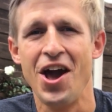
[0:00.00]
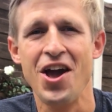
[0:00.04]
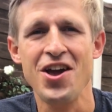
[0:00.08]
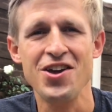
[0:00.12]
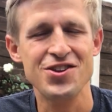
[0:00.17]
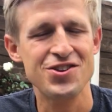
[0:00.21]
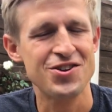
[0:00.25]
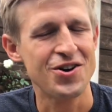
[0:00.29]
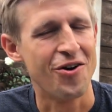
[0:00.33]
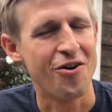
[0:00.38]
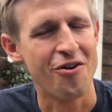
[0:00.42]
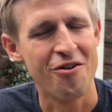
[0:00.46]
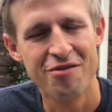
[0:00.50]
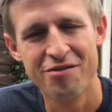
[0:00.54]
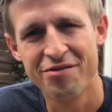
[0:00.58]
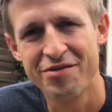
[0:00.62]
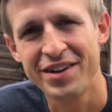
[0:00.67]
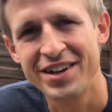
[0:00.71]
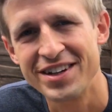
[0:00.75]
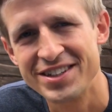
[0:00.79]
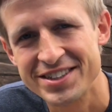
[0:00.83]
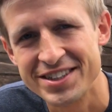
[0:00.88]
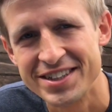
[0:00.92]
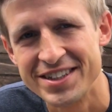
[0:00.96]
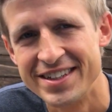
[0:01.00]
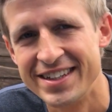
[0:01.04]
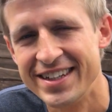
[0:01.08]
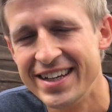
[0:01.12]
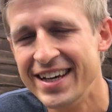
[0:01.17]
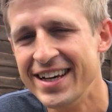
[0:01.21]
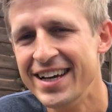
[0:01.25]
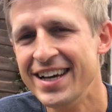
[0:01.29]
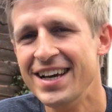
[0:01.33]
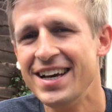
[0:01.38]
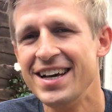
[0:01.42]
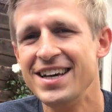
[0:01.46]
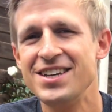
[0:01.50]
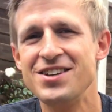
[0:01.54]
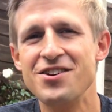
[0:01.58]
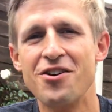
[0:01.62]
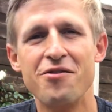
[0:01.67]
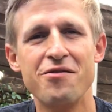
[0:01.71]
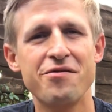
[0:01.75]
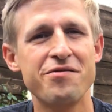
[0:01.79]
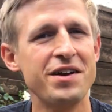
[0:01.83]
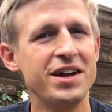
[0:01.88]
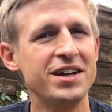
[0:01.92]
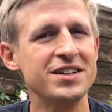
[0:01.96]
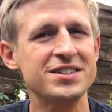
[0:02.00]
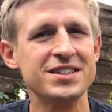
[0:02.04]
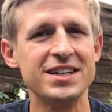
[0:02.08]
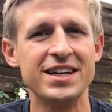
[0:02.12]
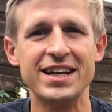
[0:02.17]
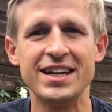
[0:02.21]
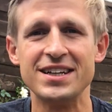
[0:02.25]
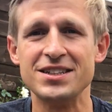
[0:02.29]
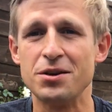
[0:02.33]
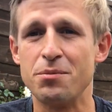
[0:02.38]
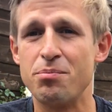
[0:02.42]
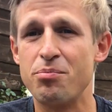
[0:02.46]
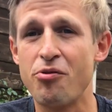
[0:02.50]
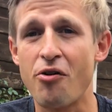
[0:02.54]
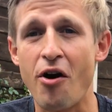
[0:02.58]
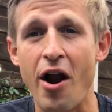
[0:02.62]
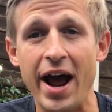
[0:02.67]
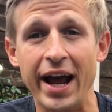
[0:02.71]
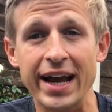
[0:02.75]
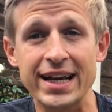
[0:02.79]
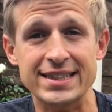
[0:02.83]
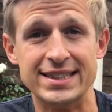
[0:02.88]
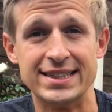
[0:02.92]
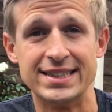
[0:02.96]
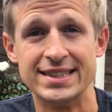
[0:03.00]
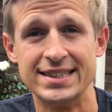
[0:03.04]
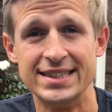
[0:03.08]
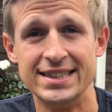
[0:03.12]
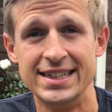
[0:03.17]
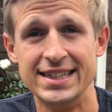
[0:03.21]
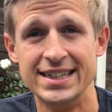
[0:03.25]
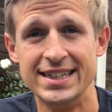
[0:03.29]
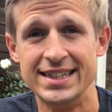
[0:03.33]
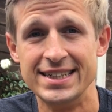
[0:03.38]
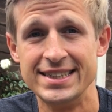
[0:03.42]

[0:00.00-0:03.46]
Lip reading: your vision. Your vision as a price.